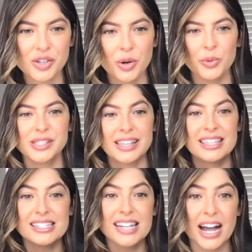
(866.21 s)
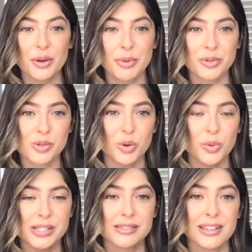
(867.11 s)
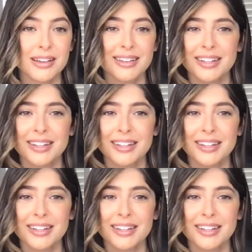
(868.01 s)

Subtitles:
So it was like the entire middle school was